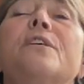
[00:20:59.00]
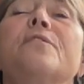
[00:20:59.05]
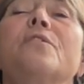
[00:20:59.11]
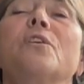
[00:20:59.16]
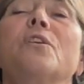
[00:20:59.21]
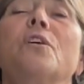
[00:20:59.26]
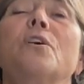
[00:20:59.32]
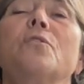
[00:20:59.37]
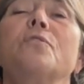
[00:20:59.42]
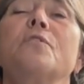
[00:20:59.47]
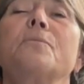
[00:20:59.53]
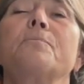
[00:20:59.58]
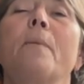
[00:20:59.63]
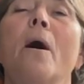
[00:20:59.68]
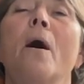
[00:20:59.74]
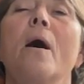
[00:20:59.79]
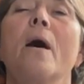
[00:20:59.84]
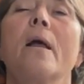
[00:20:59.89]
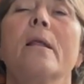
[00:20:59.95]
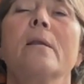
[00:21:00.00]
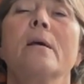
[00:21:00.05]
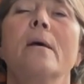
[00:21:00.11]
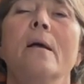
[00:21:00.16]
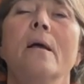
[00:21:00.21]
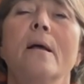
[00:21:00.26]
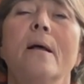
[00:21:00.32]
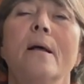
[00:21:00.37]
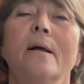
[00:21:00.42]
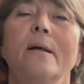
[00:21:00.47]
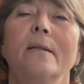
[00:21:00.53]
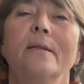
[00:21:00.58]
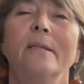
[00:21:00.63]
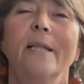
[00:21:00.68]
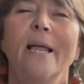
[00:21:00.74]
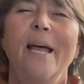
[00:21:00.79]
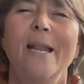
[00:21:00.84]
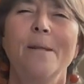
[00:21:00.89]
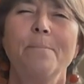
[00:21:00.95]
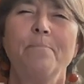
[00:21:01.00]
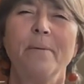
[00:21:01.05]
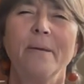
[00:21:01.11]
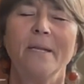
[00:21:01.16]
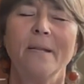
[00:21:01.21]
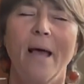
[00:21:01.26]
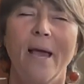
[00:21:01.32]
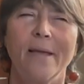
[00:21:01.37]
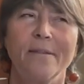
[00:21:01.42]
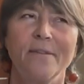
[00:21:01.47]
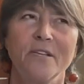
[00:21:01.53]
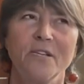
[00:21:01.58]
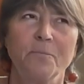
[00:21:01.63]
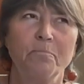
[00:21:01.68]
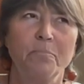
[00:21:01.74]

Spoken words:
in the low spine. Let it be like this